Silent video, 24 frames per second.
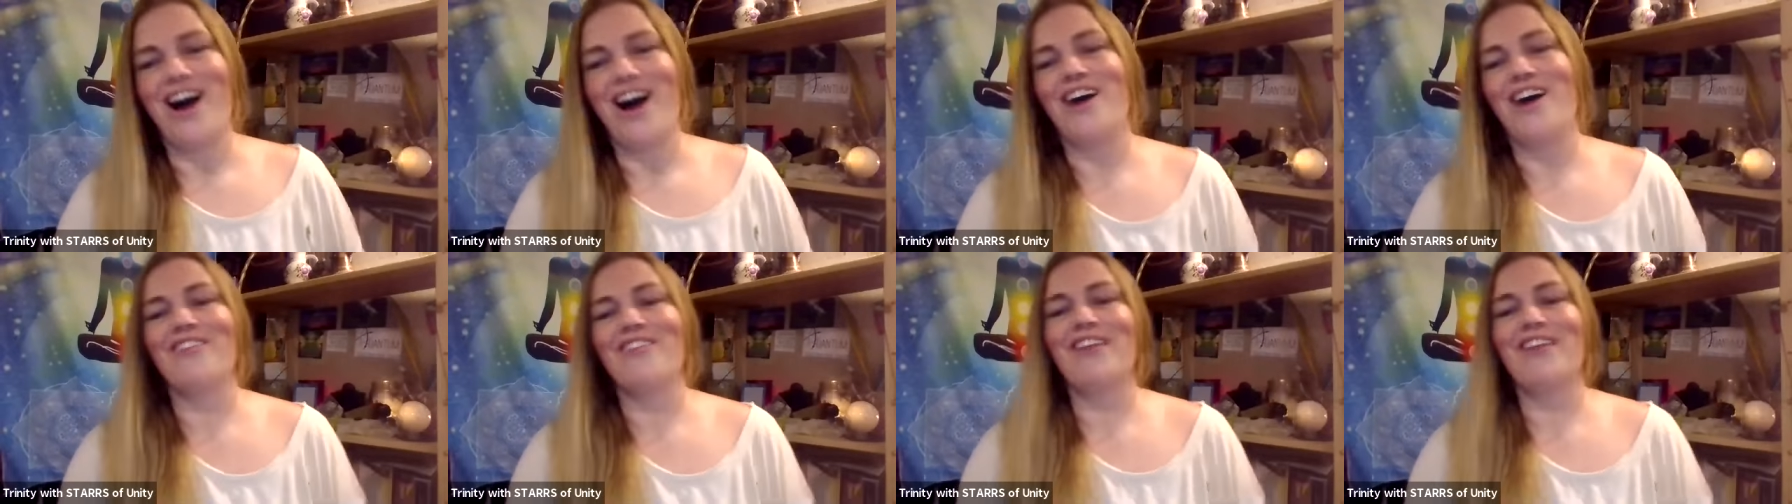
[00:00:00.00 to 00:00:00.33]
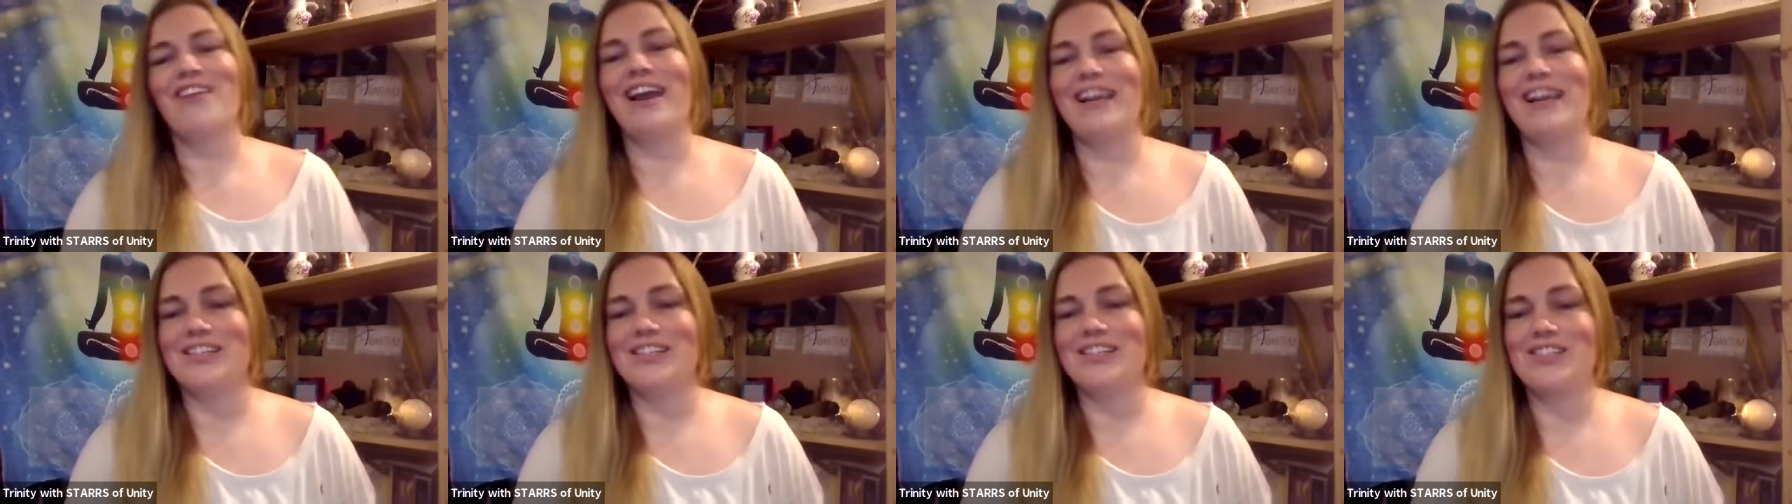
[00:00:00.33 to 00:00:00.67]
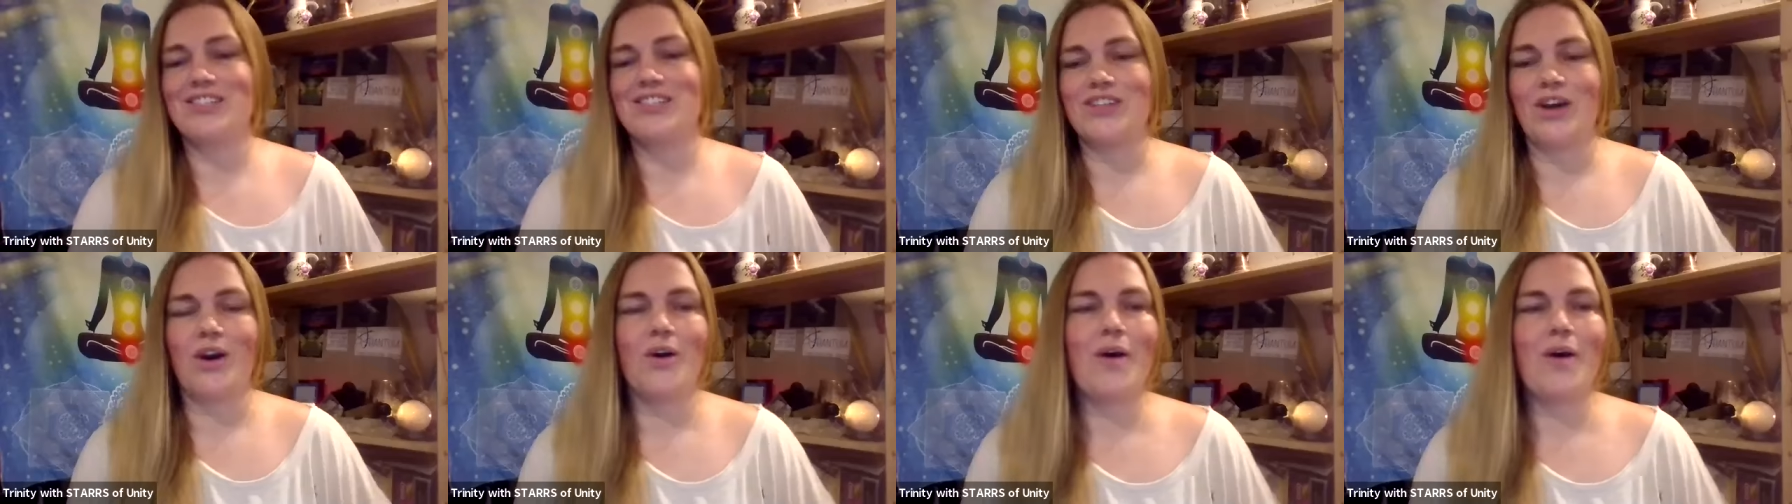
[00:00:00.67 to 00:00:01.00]
All right.
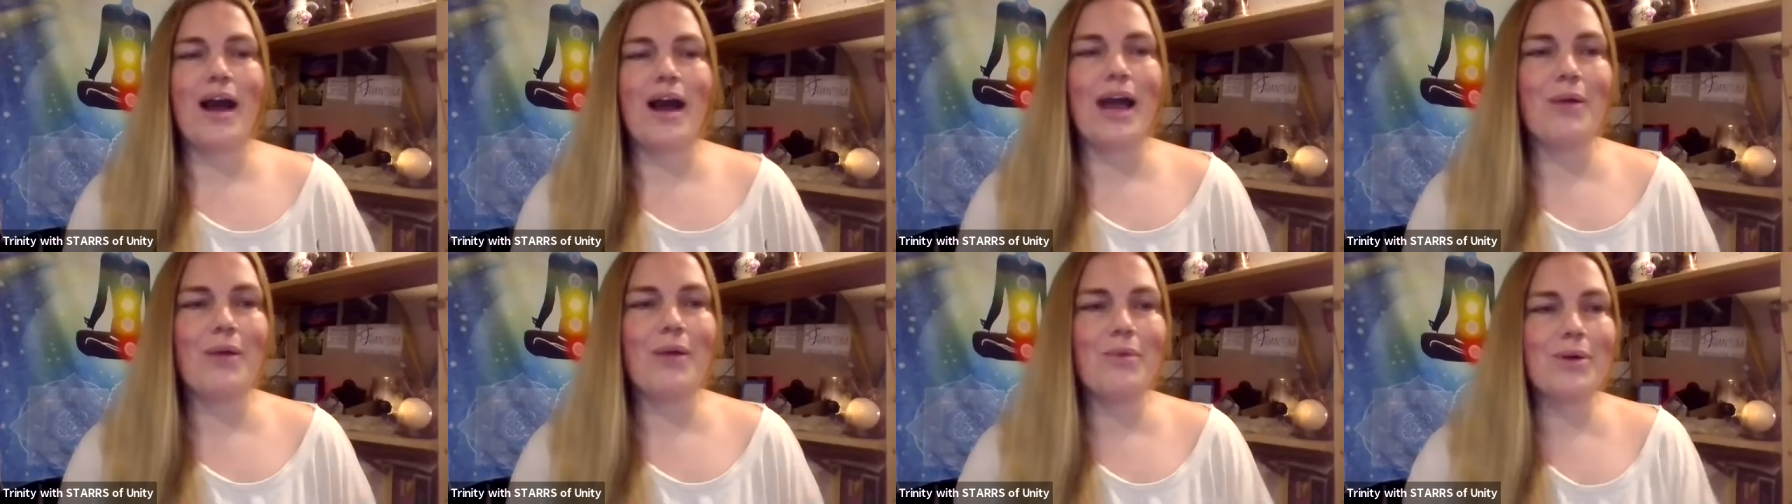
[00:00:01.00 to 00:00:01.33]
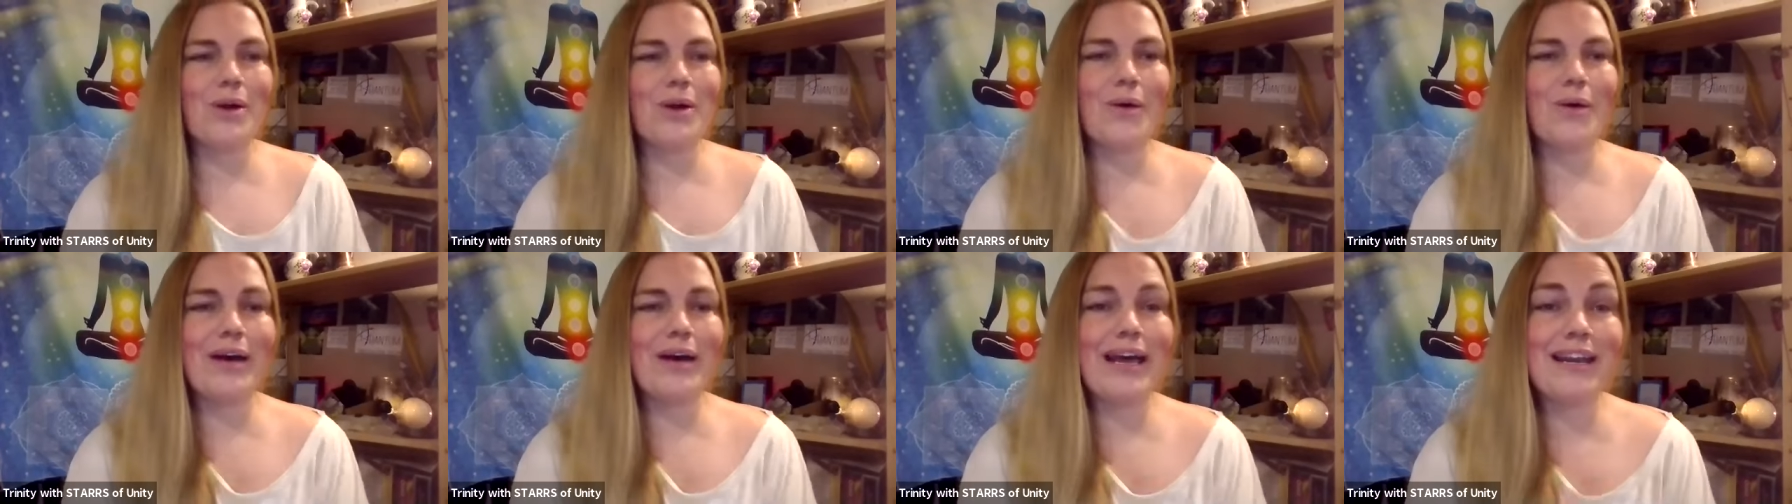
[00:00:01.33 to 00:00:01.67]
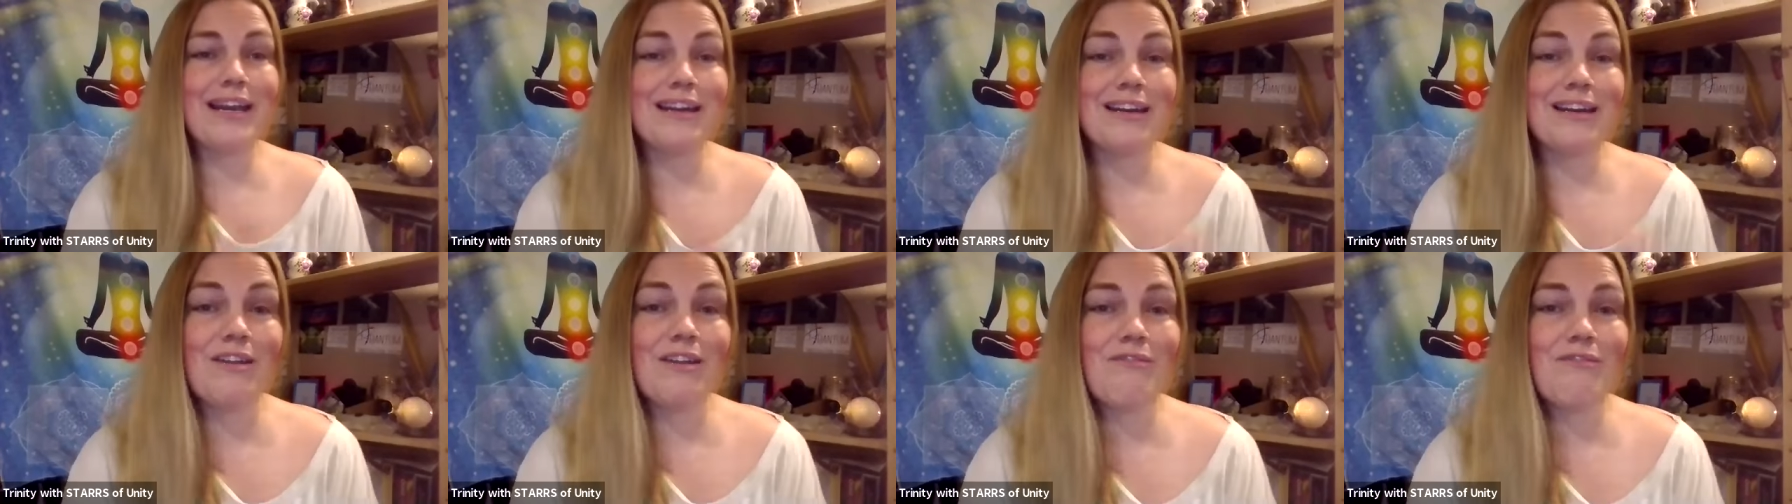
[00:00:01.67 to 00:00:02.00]
So I will go ahead
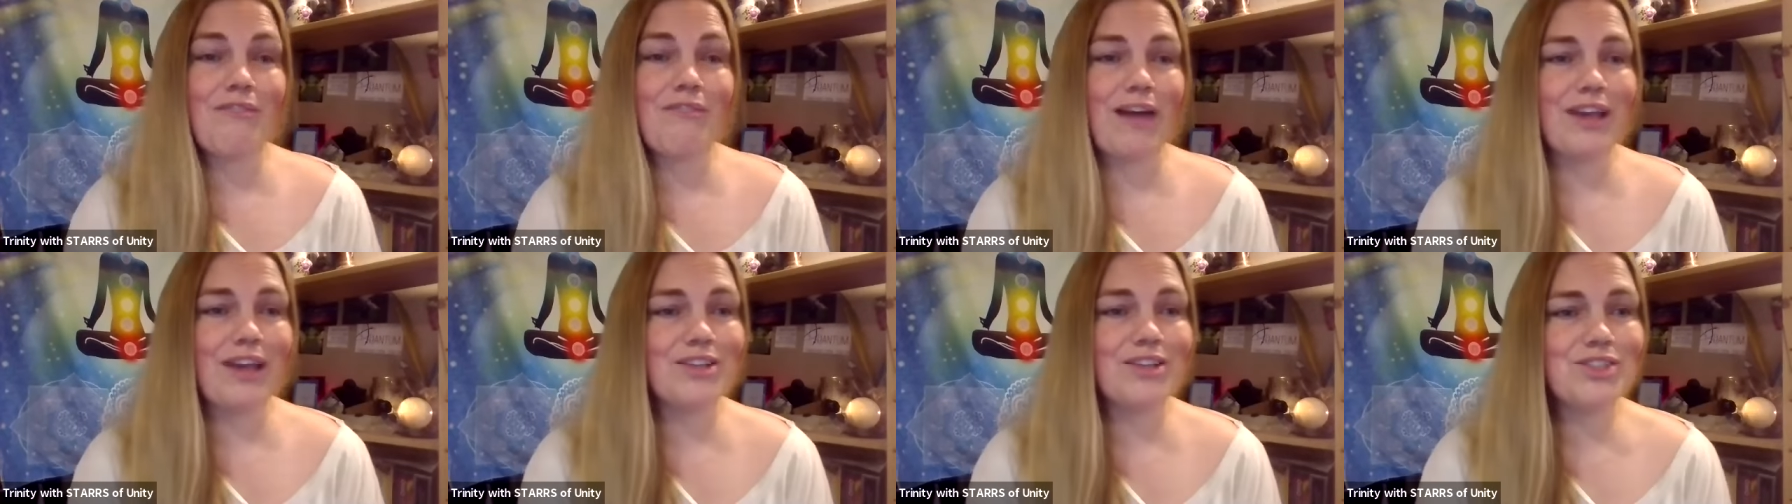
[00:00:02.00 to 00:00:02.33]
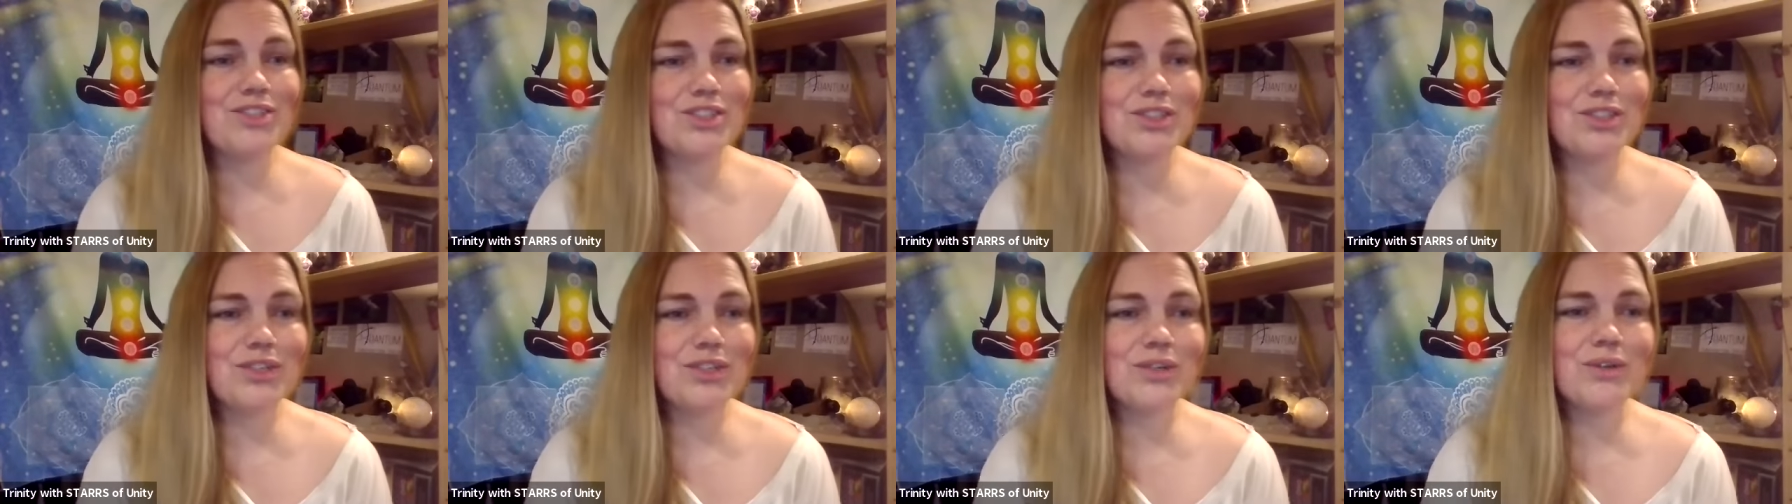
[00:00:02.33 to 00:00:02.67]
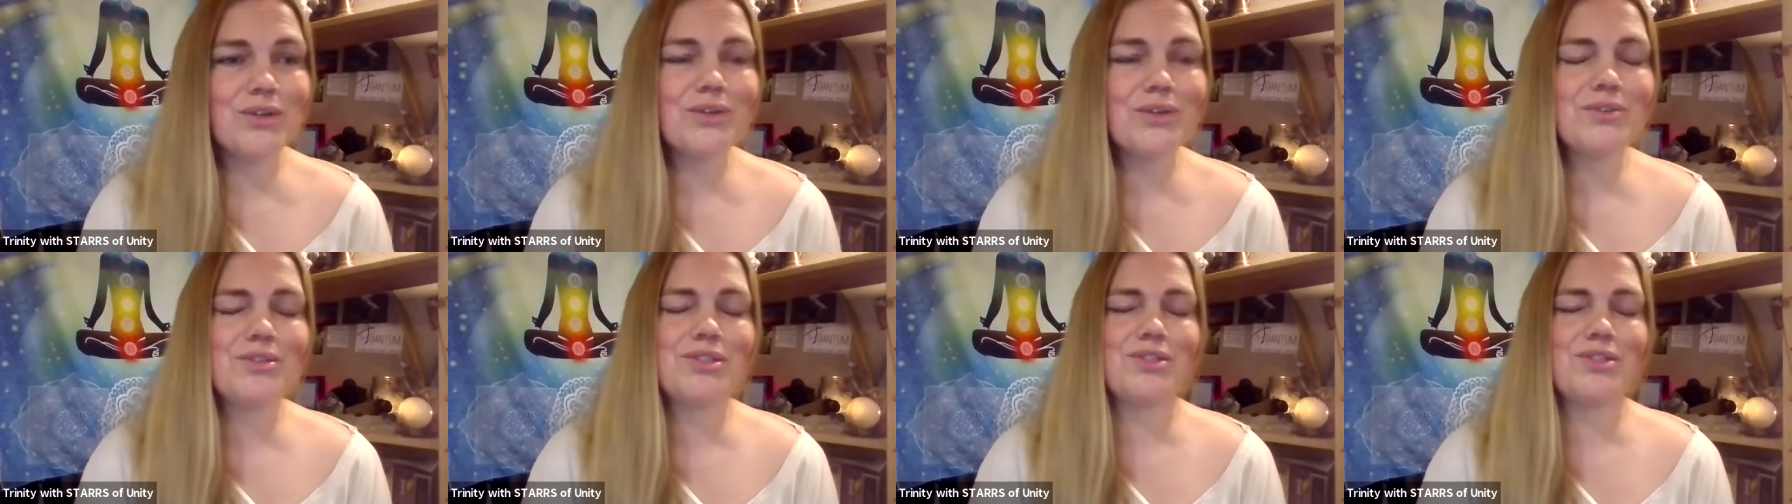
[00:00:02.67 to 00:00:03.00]
and invite
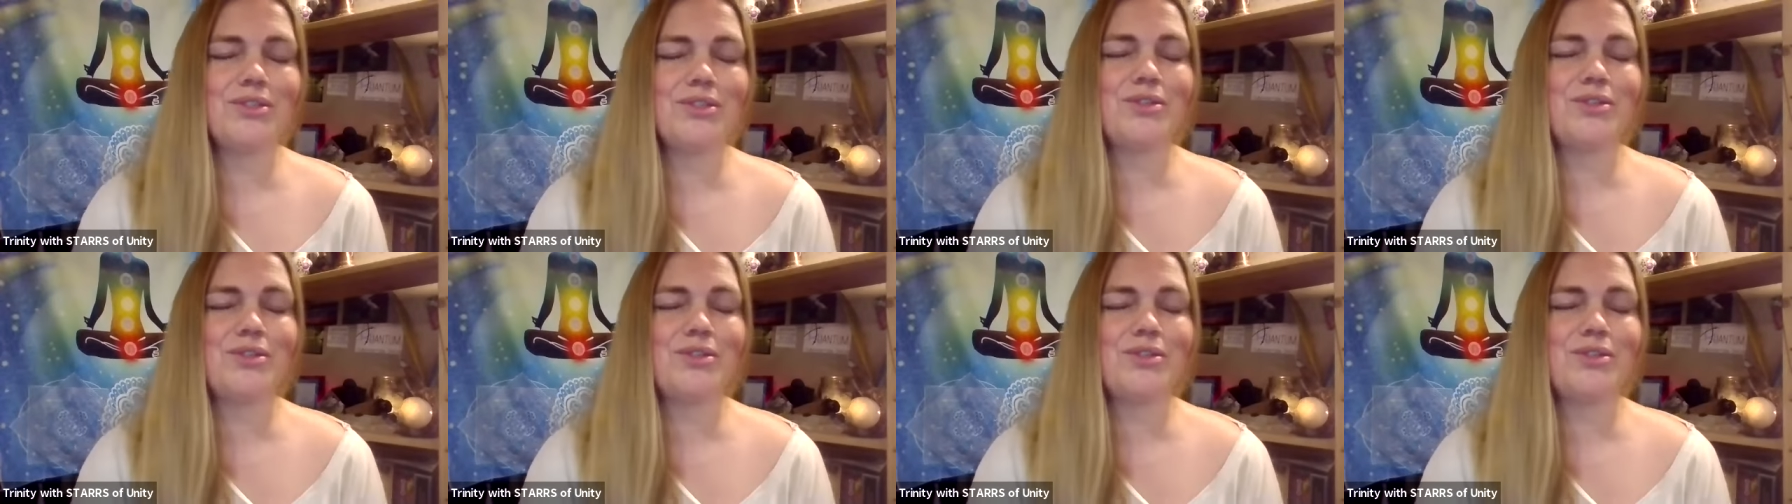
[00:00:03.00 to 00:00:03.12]
you